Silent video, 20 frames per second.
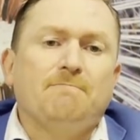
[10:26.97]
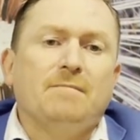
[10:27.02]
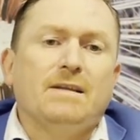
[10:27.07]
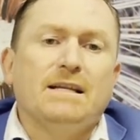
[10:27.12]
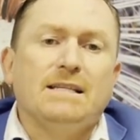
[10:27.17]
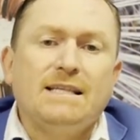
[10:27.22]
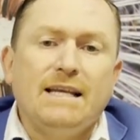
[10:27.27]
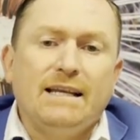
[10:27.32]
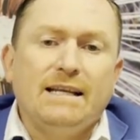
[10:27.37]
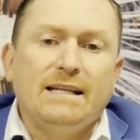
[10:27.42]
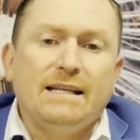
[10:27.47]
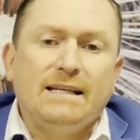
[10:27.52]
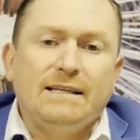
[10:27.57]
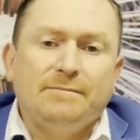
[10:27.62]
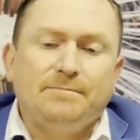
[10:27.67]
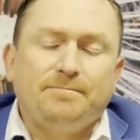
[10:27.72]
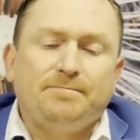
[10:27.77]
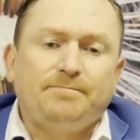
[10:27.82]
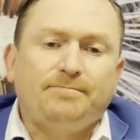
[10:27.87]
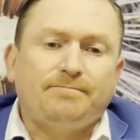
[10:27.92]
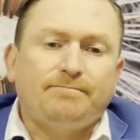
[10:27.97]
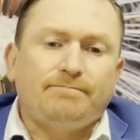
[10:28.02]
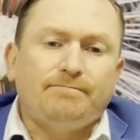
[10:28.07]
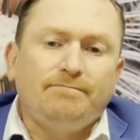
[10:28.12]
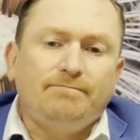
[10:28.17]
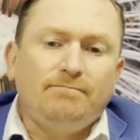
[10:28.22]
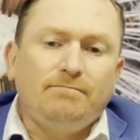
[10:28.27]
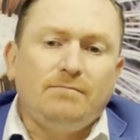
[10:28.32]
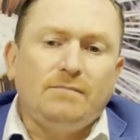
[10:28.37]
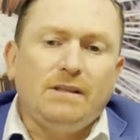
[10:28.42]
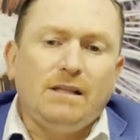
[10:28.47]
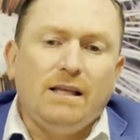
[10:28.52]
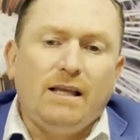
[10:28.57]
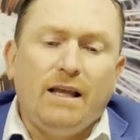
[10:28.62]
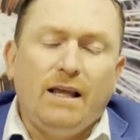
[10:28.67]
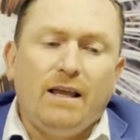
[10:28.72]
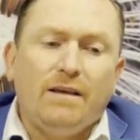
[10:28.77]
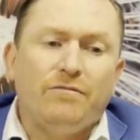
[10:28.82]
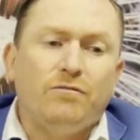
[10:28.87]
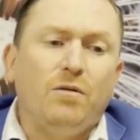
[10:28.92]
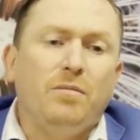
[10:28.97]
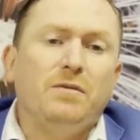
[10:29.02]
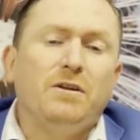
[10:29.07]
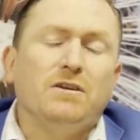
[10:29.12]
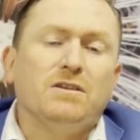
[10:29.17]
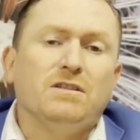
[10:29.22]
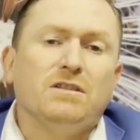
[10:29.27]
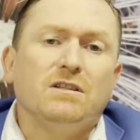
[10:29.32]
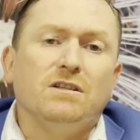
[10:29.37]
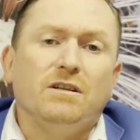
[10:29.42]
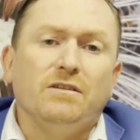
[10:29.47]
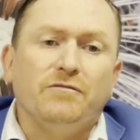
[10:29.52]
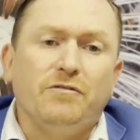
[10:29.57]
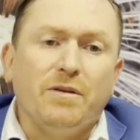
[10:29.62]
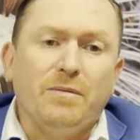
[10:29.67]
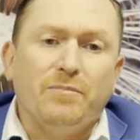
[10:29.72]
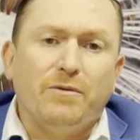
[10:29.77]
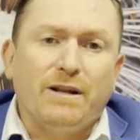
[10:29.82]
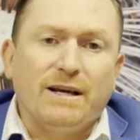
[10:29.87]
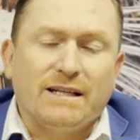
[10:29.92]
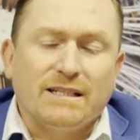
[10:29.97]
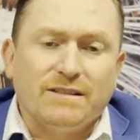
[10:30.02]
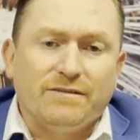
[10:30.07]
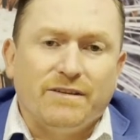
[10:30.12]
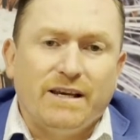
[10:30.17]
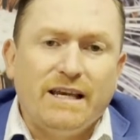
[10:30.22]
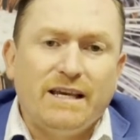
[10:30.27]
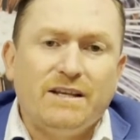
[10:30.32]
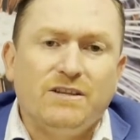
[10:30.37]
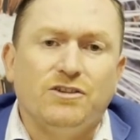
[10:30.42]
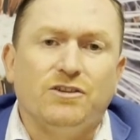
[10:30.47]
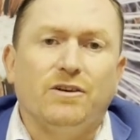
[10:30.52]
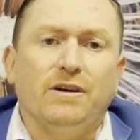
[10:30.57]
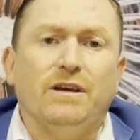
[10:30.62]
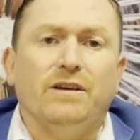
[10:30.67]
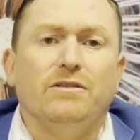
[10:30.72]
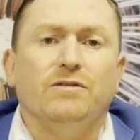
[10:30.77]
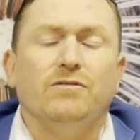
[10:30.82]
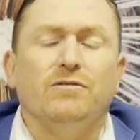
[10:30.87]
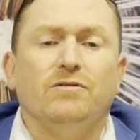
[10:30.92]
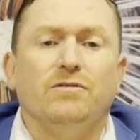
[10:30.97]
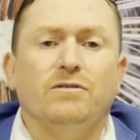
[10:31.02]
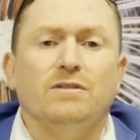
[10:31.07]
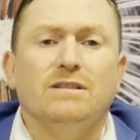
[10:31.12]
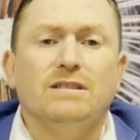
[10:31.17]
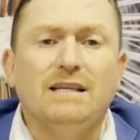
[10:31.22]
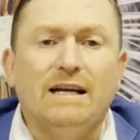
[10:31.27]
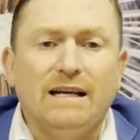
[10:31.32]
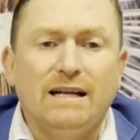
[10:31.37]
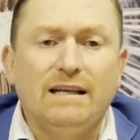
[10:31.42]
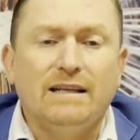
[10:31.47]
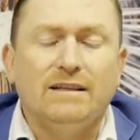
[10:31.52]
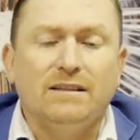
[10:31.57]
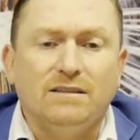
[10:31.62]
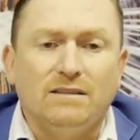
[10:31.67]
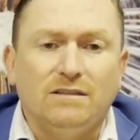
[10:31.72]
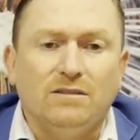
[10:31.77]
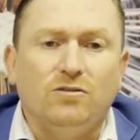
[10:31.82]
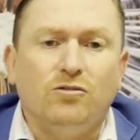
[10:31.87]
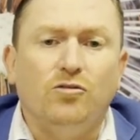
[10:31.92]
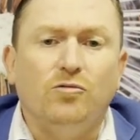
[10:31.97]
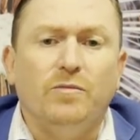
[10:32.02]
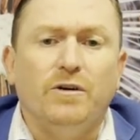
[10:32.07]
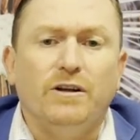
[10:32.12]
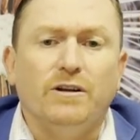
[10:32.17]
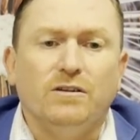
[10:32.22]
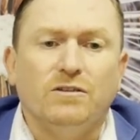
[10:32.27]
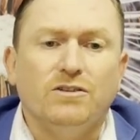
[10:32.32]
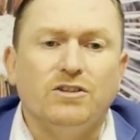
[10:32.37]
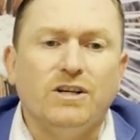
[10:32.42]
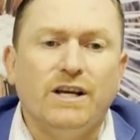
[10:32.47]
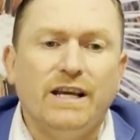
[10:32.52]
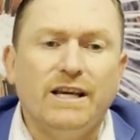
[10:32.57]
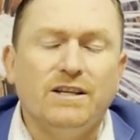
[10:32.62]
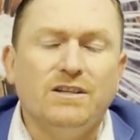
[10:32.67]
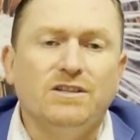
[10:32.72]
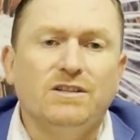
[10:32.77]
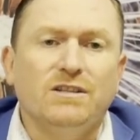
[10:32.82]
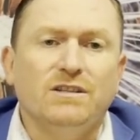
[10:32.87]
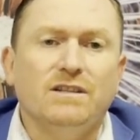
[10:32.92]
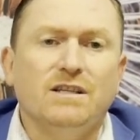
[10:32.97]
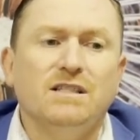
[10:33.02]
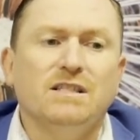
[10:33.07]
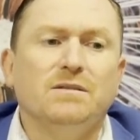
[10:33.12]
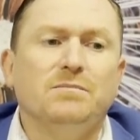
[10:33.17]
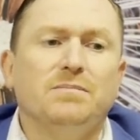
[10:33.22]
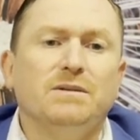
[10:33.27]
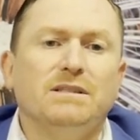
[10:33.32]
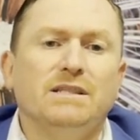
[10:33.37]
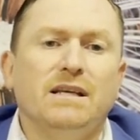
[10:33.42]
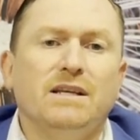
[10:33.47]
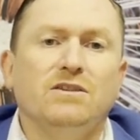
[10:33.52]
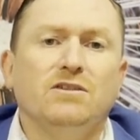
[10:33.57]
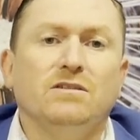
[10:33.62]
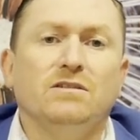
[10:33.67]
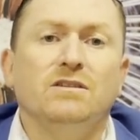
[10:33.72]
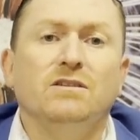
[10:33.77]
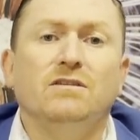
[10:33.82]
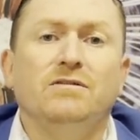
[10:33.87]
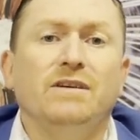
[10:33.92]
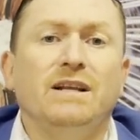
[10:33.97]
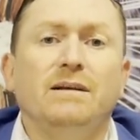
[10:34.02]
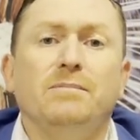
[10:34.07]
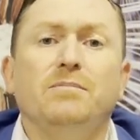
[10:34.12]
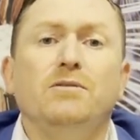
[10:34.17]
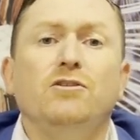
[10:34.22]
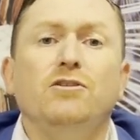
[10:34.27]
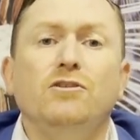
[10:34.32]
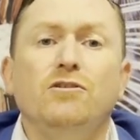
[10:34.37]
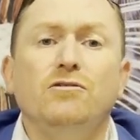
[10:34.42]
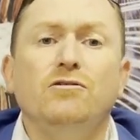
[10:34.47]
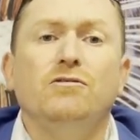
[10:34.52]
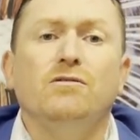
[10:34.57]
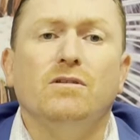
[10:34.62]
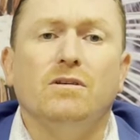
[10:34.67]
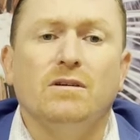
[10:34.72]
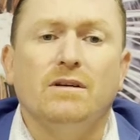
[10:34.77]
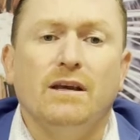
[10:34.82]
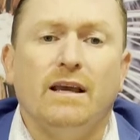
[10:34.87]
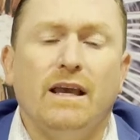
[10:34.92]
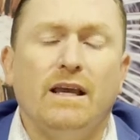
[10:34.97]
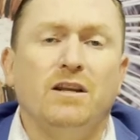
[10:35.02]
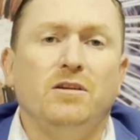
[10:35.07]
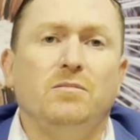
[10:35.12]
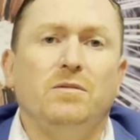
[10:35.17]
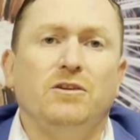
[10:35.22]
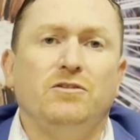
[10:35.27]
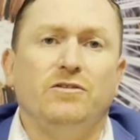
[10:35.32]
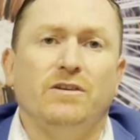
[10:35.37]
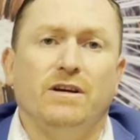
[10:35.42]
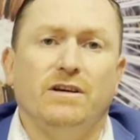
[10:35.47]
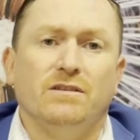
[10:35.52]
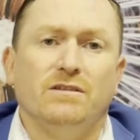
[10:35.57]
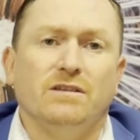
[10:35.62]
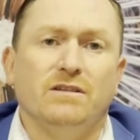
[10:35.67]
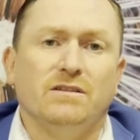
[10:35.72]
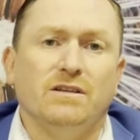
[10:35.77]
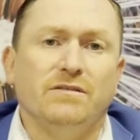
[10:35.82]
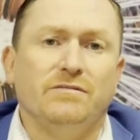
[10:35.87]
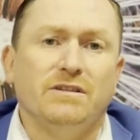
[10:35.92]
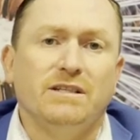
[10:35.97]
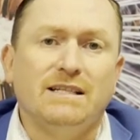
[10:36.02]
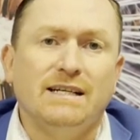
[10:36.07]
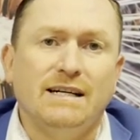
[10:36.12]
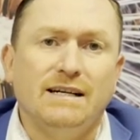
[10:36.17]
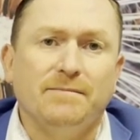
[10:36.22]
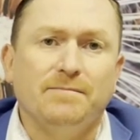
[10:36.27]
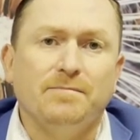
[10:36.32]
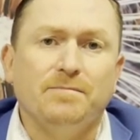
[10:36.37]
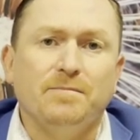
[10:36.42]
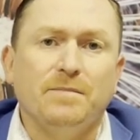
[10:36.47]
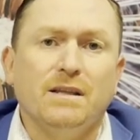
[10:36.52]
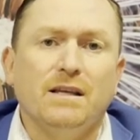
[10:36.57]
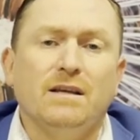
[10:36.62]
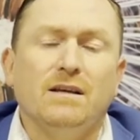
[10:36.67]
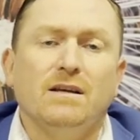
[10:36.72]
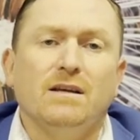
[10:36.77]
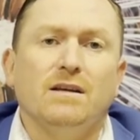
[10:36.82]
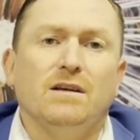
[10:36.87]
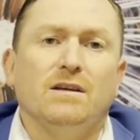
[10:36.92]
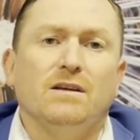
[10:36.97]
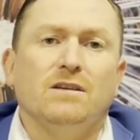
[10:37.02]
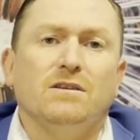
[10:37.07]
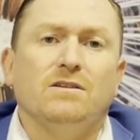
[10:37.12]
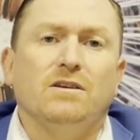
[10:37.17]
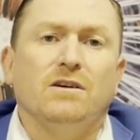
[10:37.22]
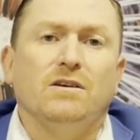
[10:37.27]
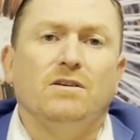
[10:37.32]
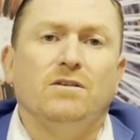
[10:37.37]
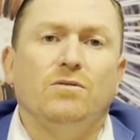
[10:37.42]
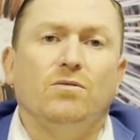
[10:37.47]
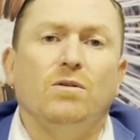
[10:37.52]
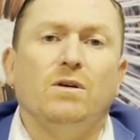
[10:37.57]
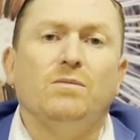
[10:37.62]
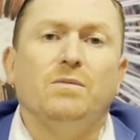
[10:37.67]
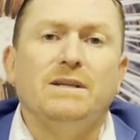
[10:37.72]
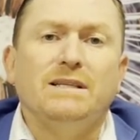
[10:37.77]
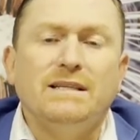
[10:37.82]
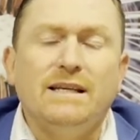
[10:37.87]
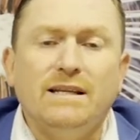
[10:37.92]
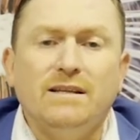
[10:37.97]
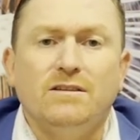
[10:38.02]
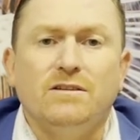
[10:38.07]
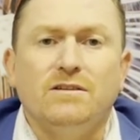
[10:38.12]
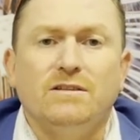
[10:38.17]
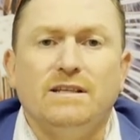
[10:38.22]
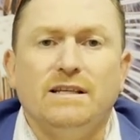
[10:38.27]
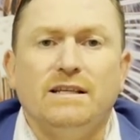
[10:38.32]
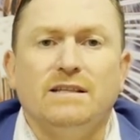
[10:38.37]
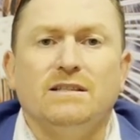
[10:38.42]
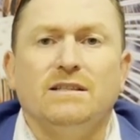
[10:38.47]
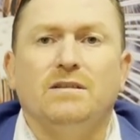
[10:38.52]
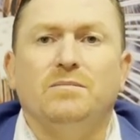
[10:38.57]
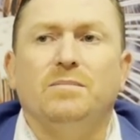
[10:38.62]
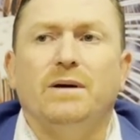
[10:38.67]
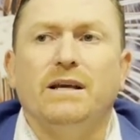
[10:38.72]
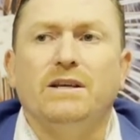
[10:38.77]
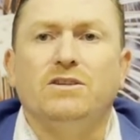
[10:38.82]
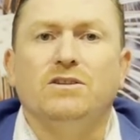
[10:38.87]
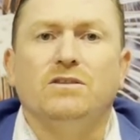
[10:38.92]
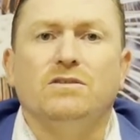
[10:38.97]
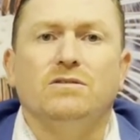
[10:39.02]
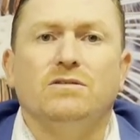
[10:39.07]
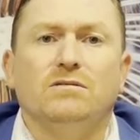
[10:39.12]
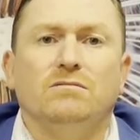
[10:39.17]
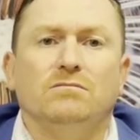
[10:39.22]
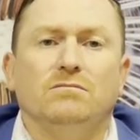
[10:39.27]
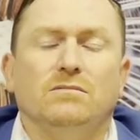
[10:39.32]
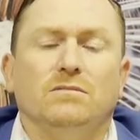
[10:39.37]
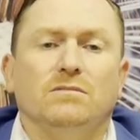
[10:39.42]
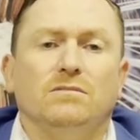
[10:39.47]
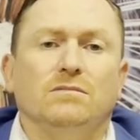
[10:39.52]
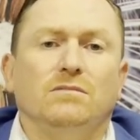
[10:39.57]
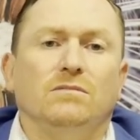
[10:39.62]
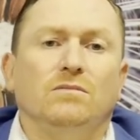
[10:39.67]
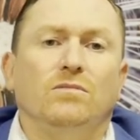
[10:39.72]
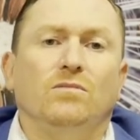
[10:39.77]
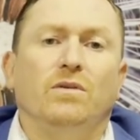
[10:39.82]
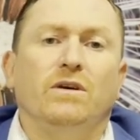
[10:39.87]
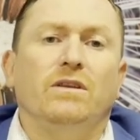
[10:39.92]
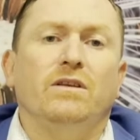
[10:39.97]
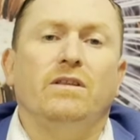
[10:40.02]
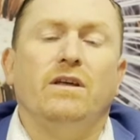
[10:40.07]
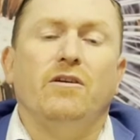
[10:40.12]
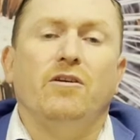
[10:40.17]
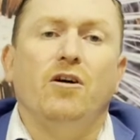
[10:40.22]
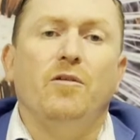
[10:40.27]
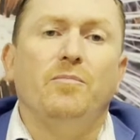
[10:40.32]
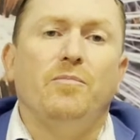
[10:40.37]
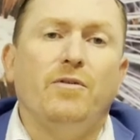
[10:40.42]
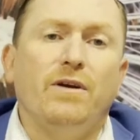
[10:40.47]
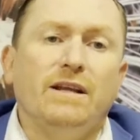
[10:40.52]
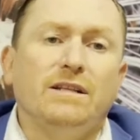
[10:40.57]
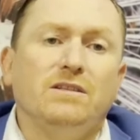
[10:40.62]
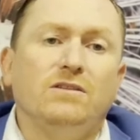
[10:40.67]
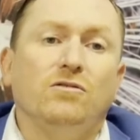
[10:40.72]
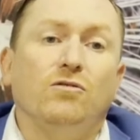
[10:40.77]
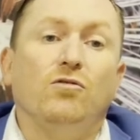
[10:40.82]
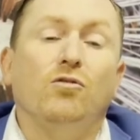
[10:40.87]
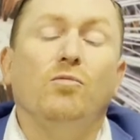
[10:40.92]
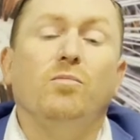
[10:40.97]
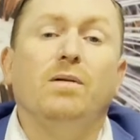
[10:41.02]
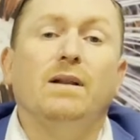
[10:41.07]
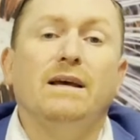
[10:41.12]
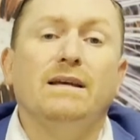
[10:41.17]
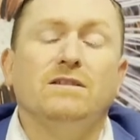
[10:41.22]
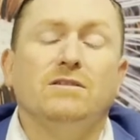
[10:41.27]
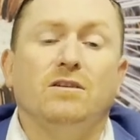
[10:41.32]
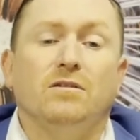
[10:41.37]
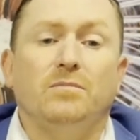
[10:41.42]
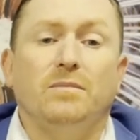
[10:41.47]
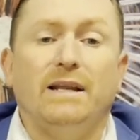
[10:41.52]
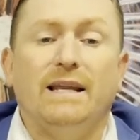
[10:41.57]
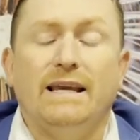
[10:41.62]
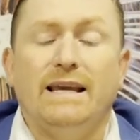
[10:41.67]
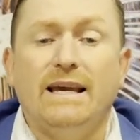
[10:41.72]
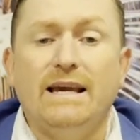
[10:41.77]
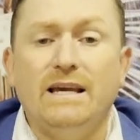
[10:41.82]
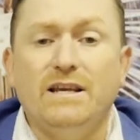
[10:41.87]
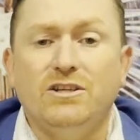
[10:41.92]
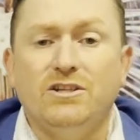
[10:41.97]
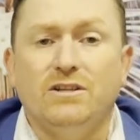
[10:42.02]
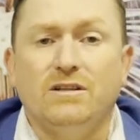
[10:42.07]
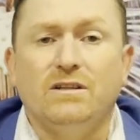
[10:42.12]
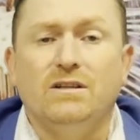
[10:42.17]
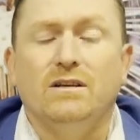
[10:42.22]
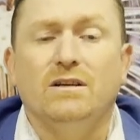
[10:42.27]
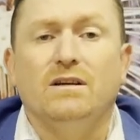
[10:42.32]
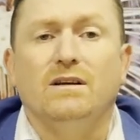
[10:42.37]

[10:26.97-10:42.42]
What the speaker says: Secondly, if women are still of reproductive age, going through cyclical hormonal change, there's the potential to develop new endometriosis over time. So what we tend to see is that patients, whether they're operated or placed on medication,